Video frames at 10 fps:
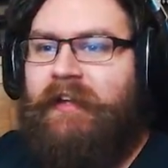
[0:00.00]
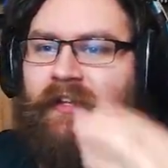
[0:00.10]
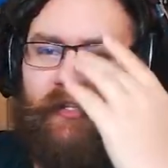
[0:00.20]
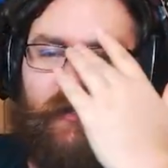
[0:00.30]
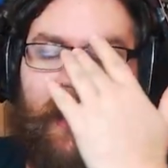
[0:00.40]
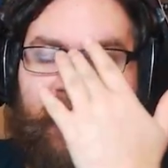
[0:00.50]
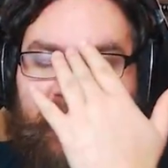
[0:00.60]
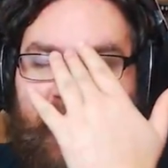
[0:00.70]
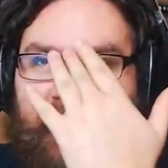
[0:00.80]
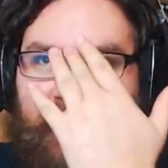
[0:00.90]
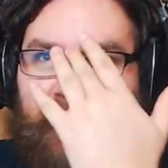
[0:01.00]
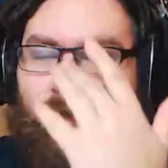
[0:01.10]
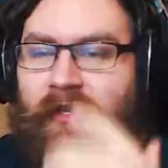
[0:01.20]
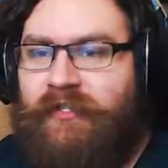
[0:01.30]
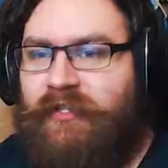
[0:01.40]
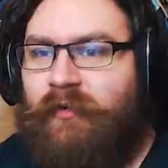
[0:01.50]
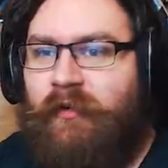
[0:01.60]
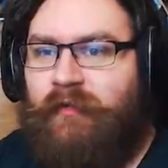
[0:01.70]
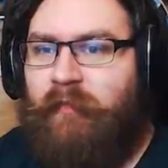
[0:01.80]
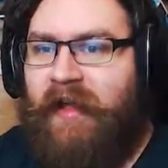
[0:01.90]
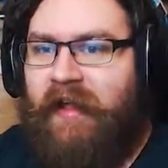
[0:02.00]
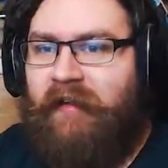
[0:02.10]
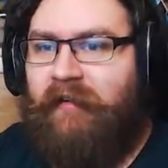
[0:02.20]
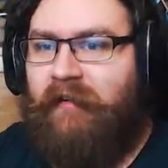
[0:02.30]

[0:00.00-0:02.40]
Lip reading: So I decided to call it Zulu's Bane.